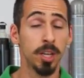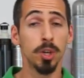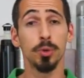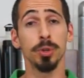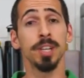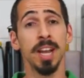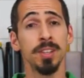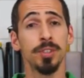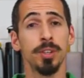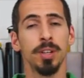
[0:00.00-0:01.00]
Short
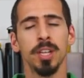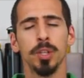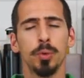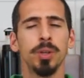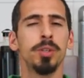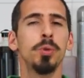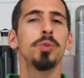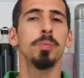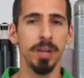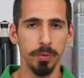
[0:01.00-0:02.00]
answer, to
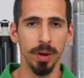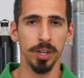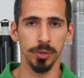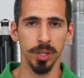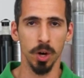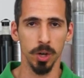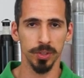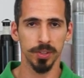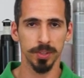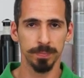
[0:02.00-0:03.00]
reduce manufacturing
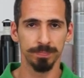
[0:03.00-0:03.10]
costs.